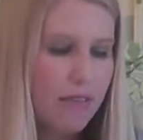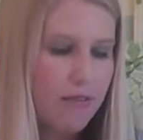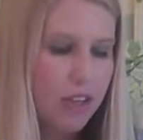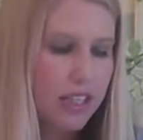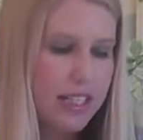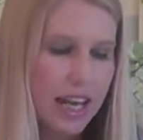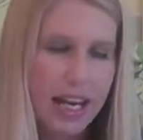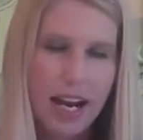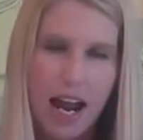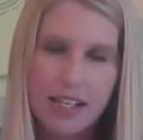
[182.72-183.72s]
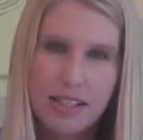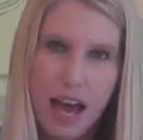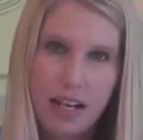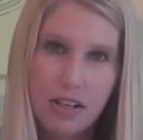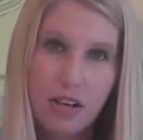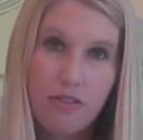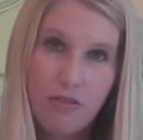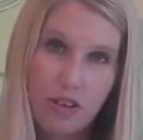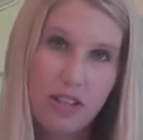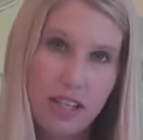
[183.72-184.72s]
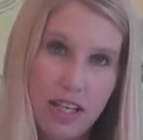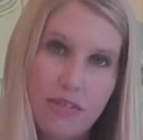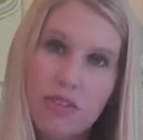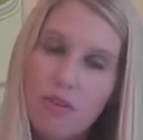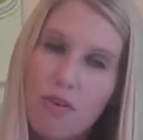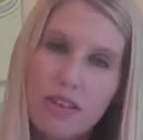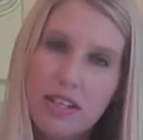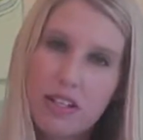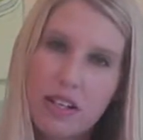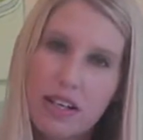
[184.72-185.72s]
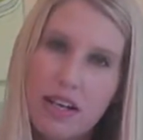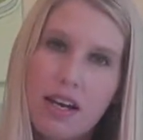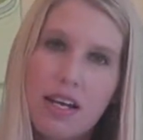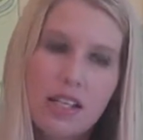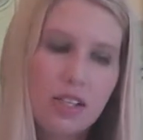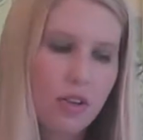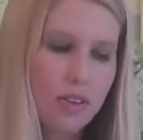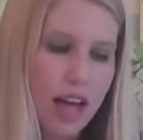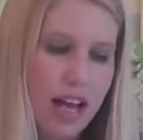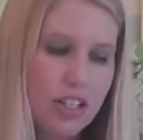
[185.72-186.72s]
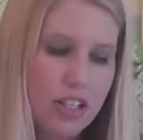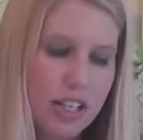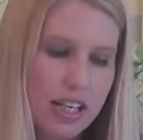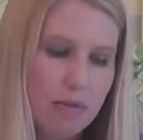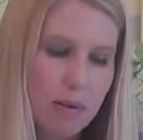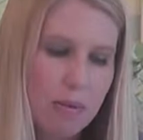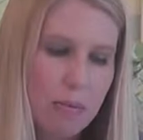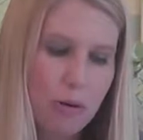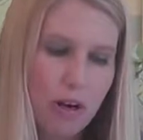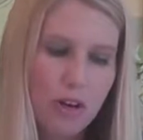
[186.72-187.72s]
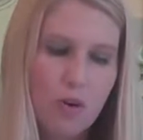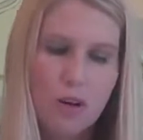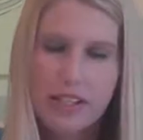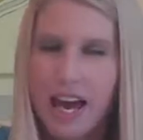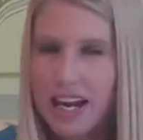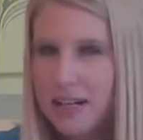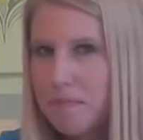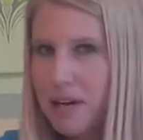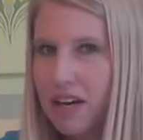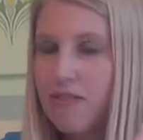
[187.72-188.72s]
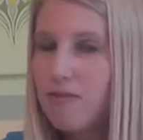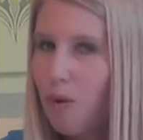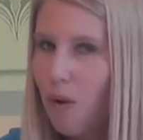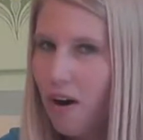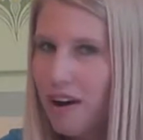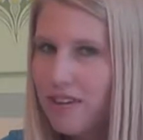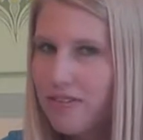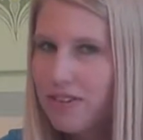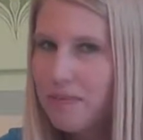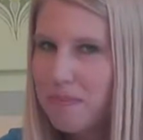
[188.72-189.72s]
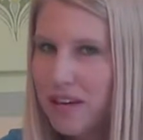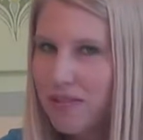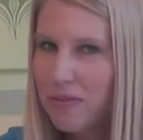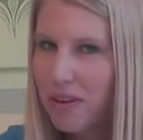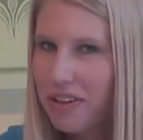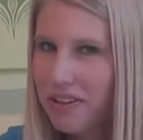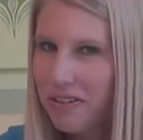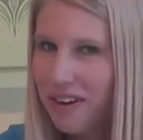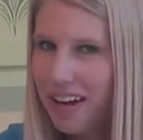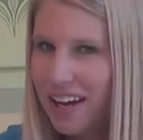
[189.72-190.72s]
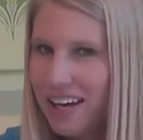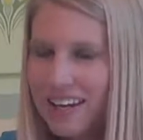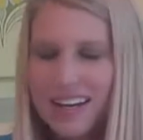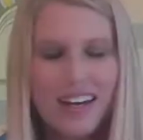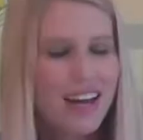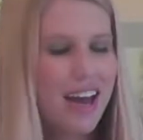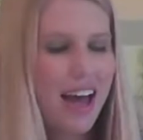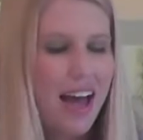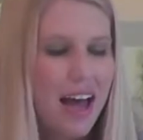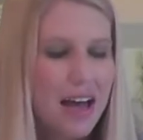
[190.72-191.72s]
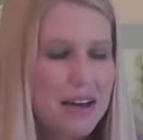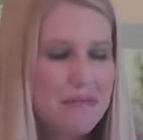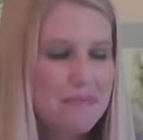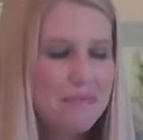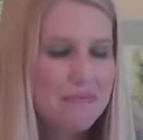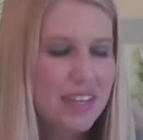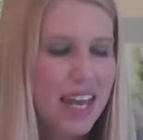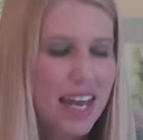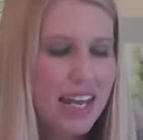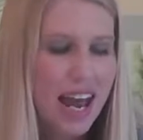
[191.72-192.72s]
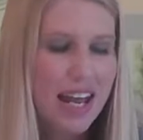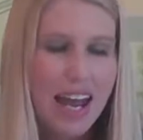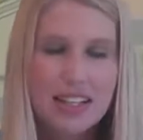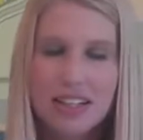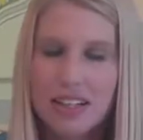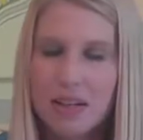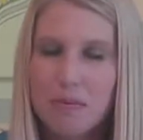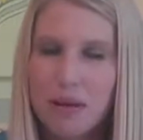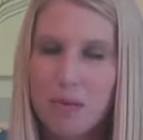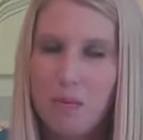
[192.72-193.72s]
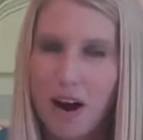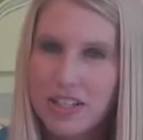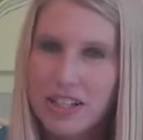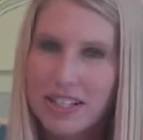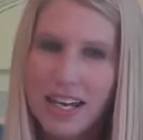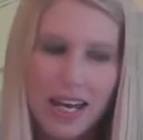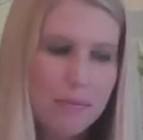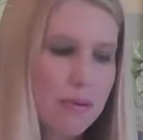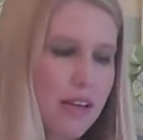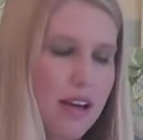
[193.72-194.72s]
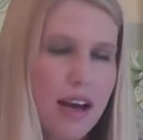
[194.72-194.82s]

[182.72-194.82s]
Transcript: For the date, I just added her first day of school this year so that she can remember. And of course, I had a big 4 for the big fourth grade. And I added a little bit of washi tape.